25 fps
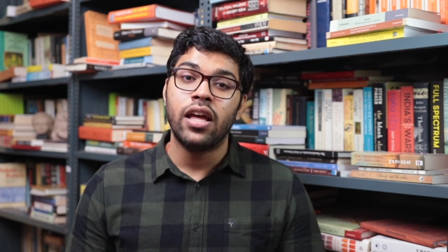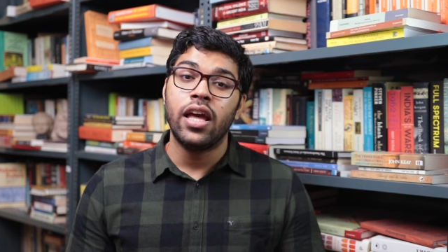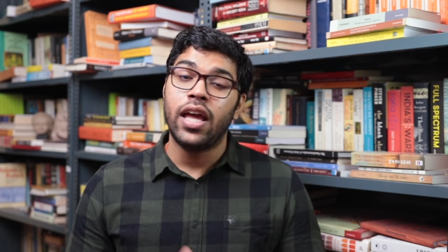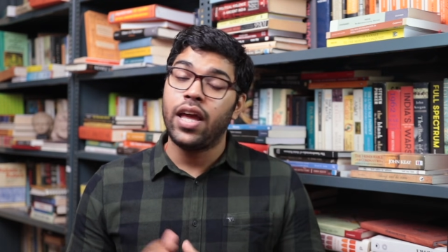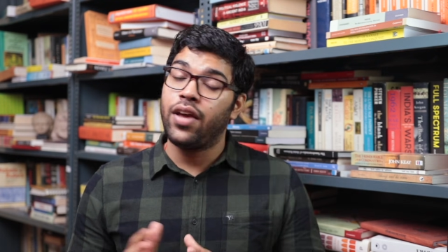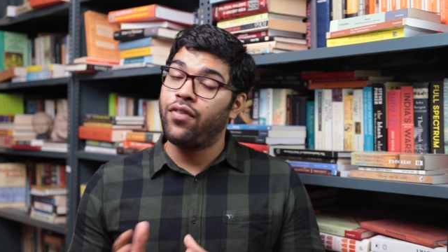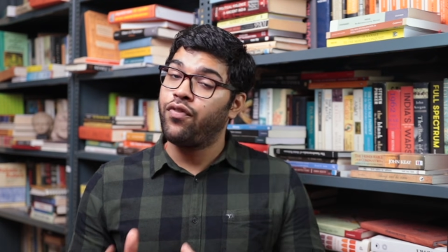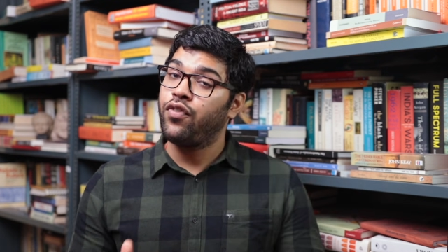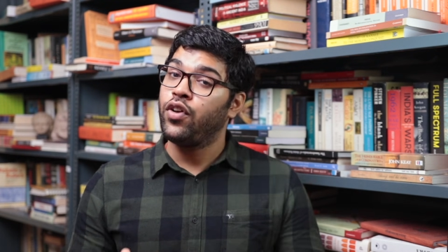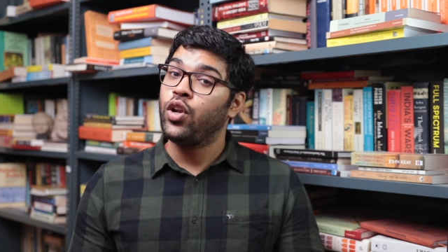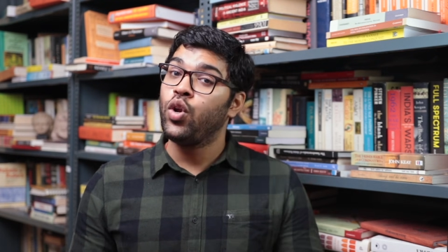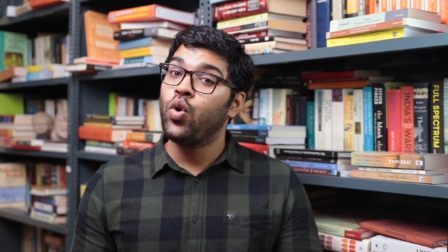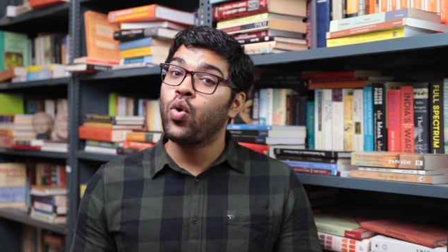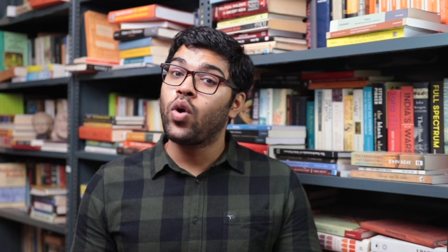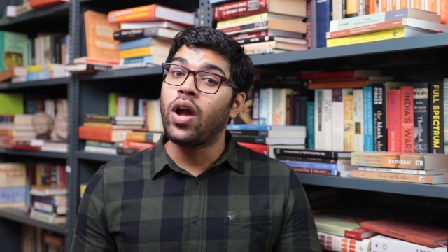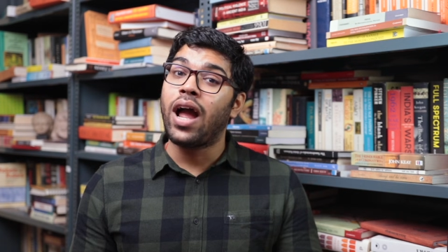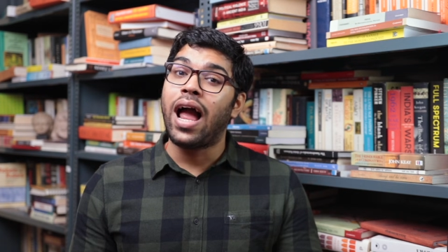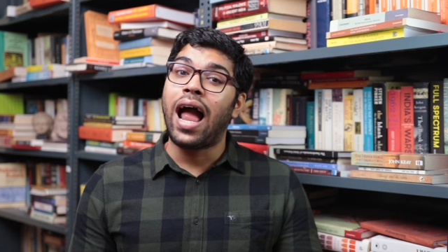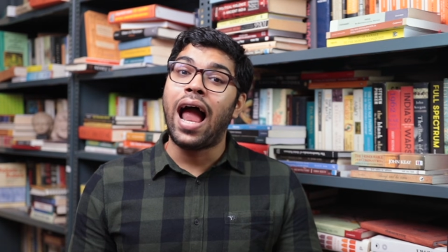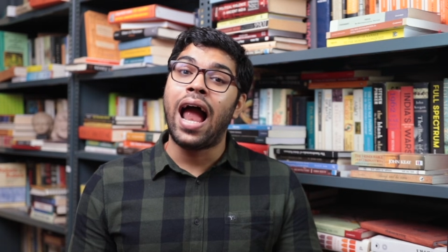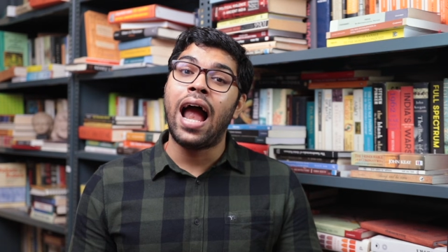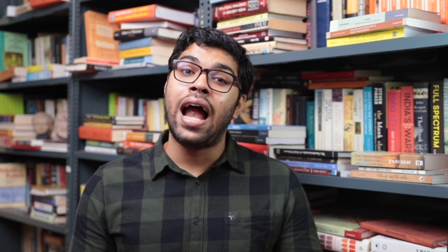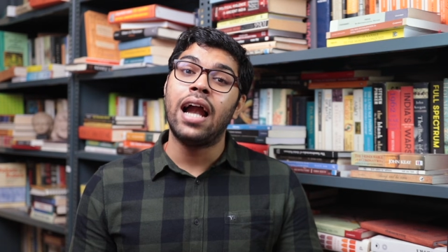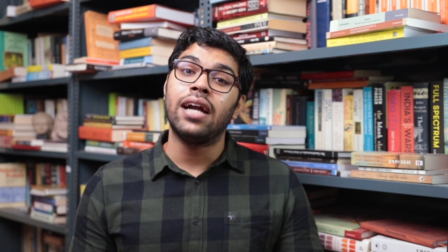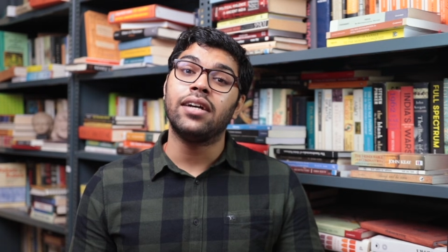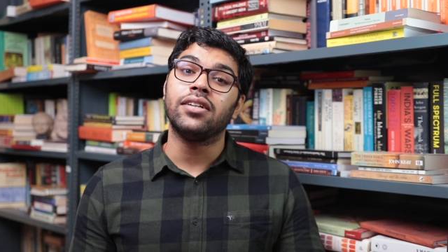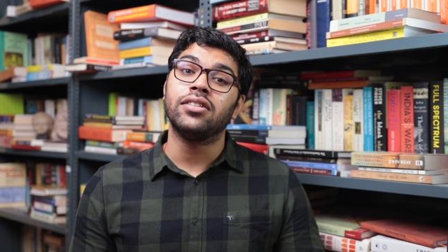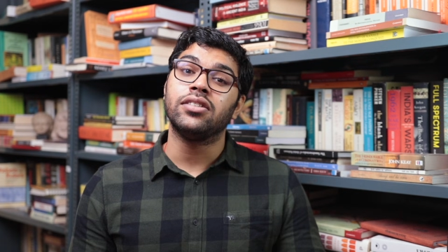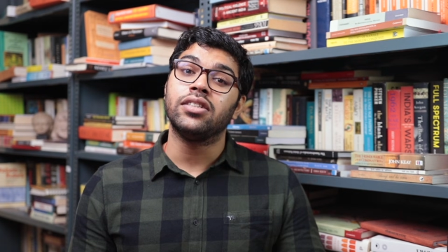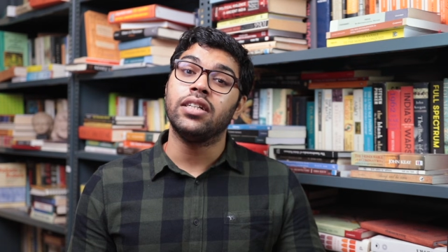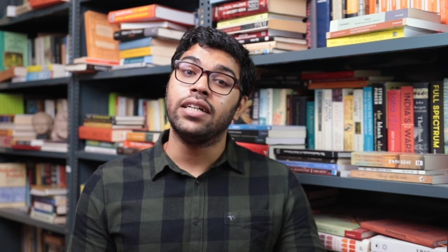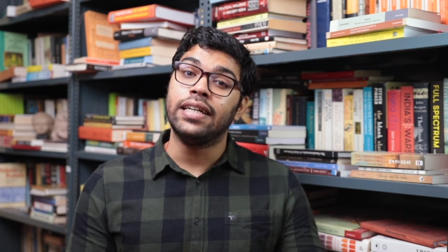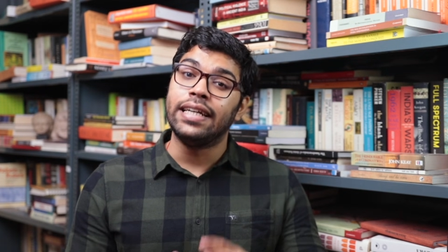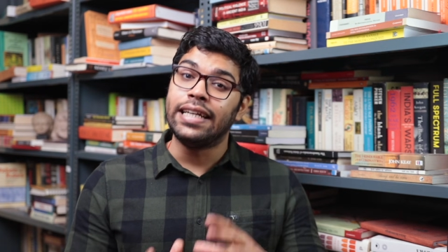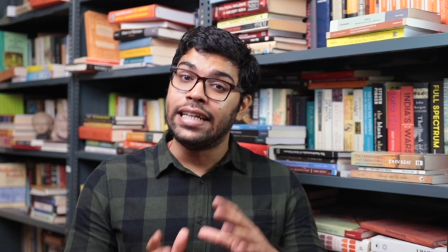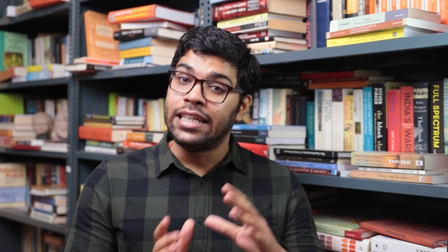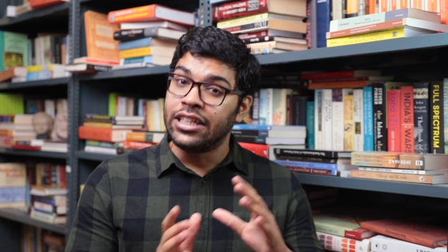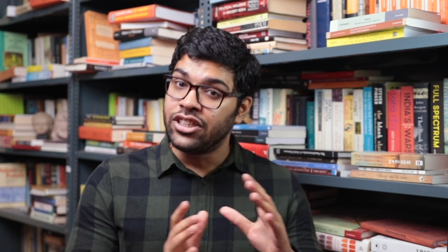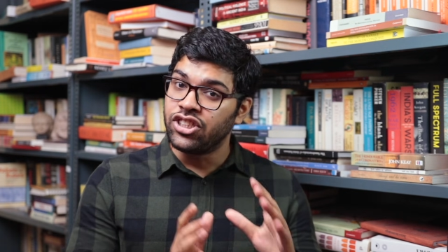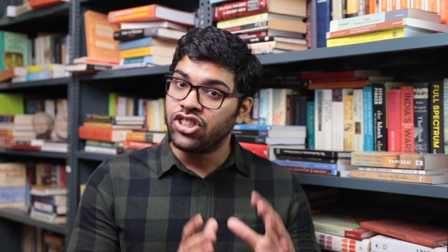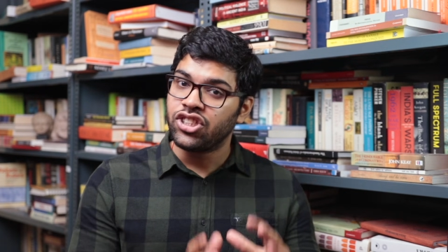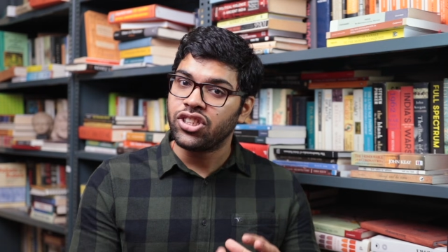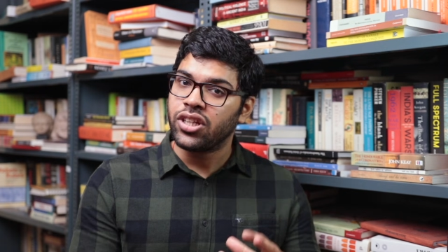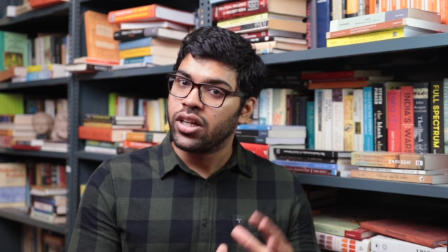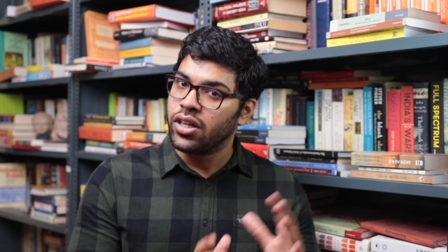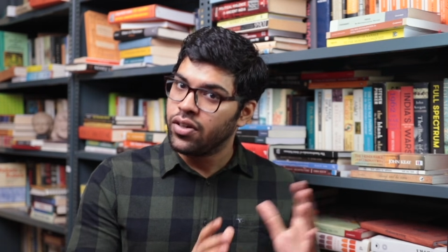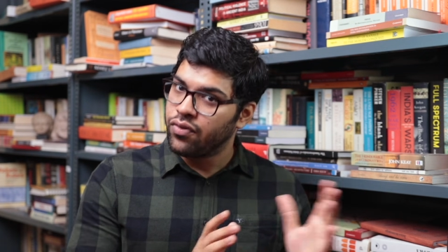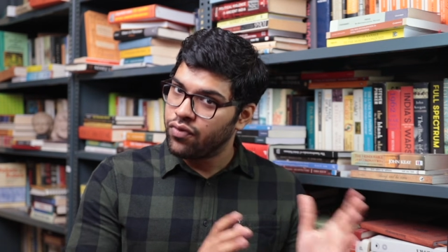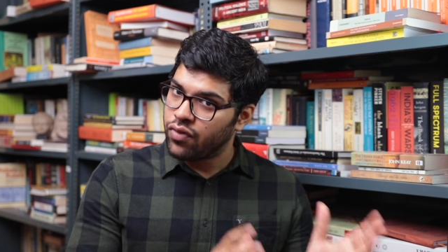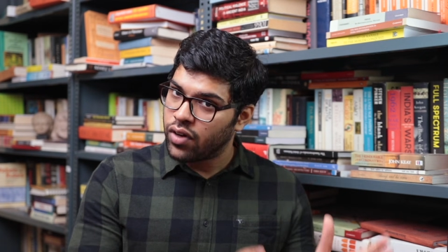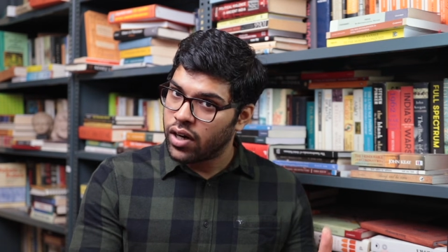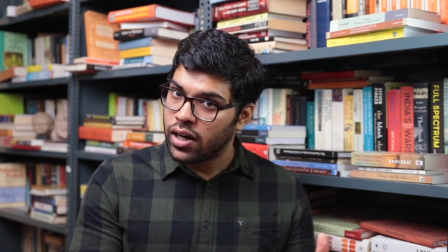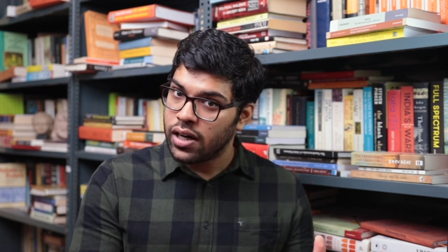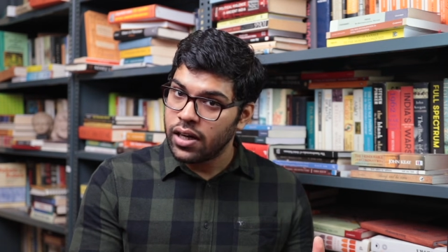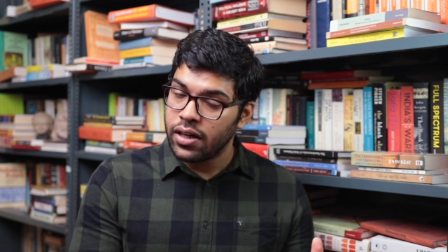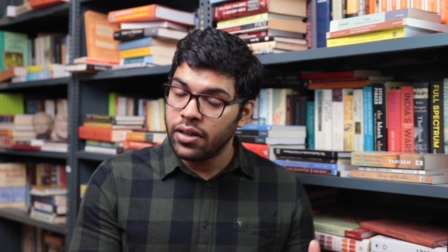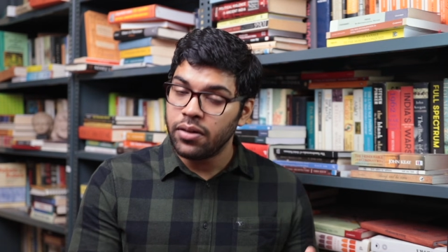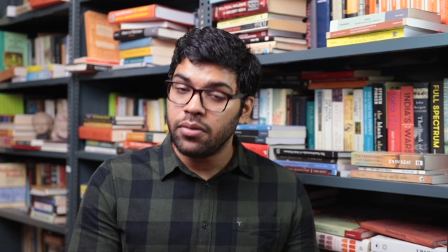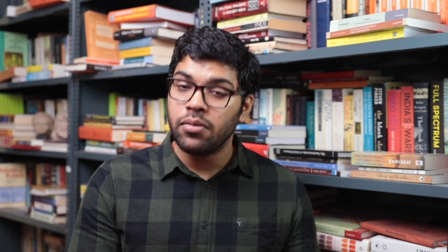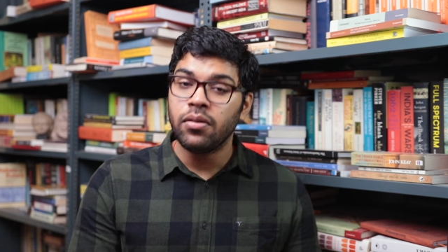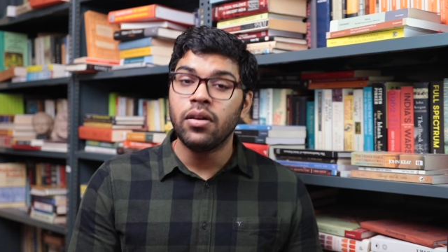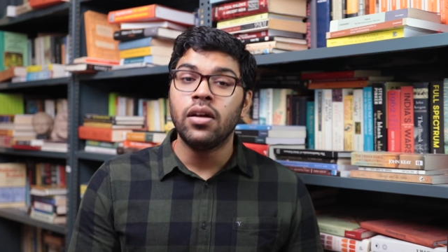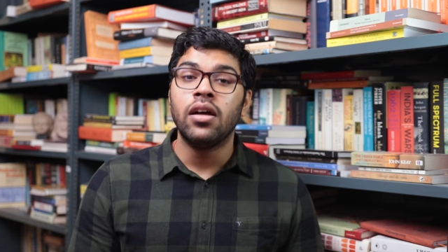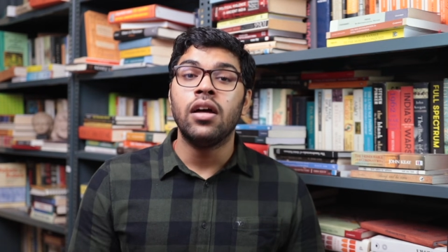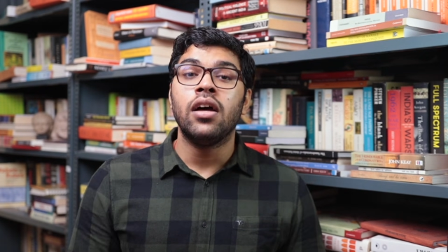If we look at the Eastern world,